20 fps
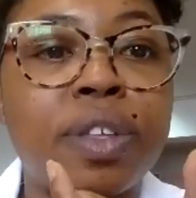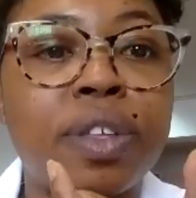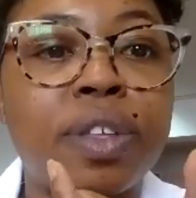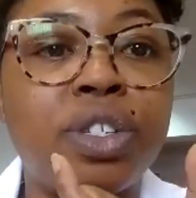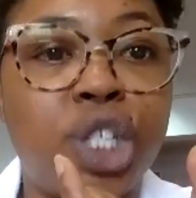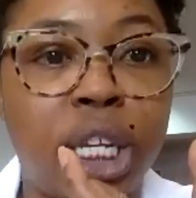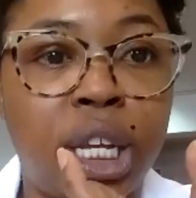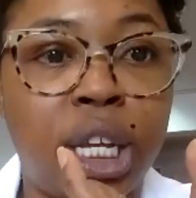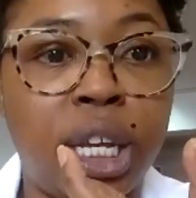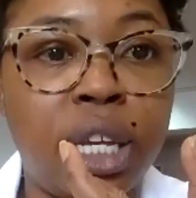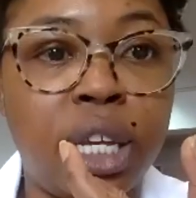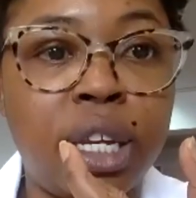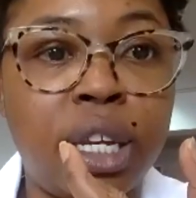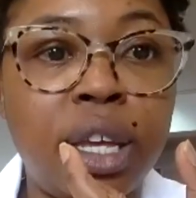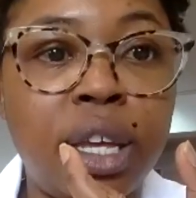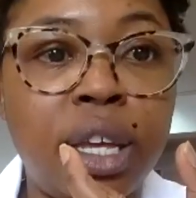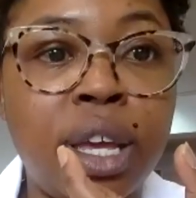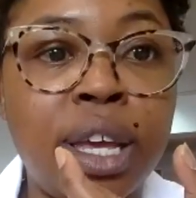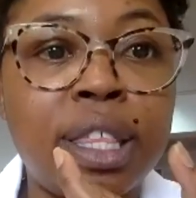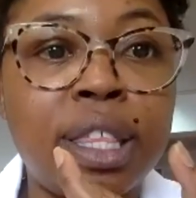gene
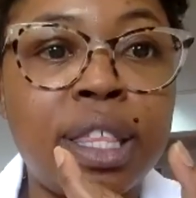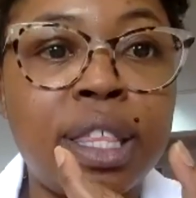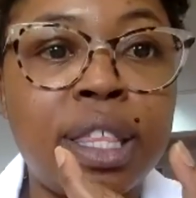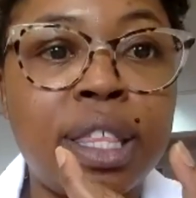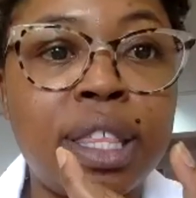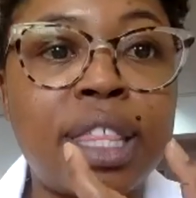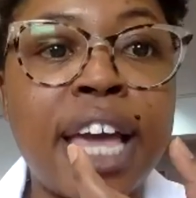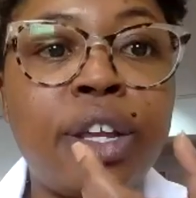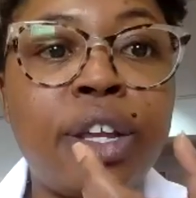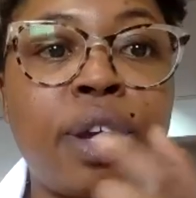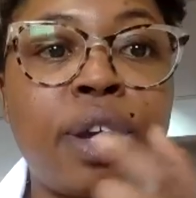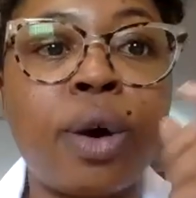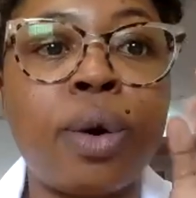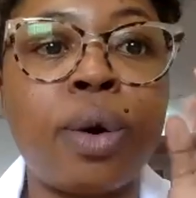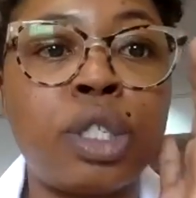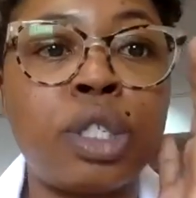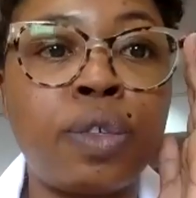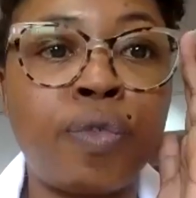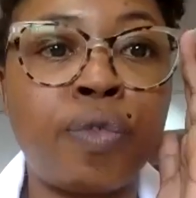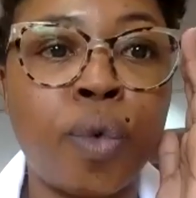that
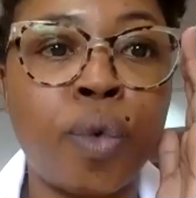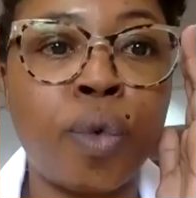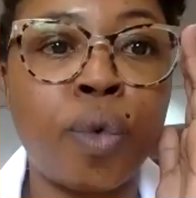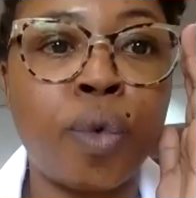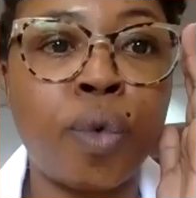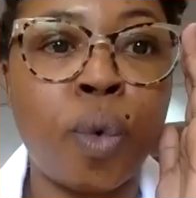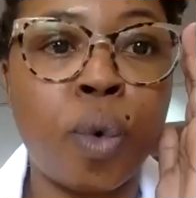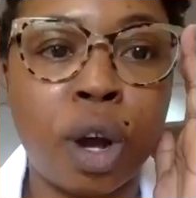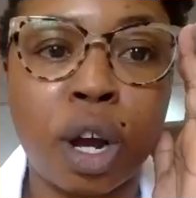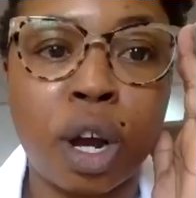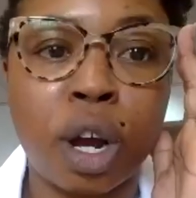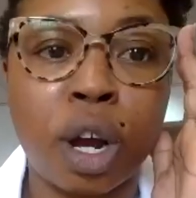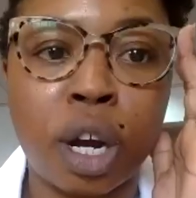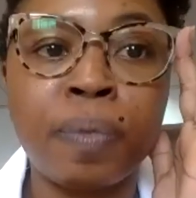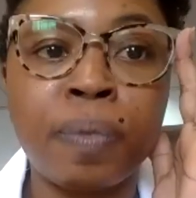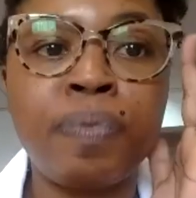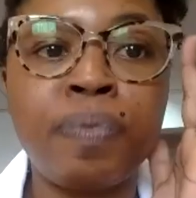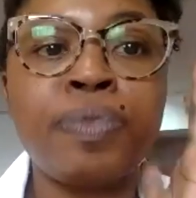codes for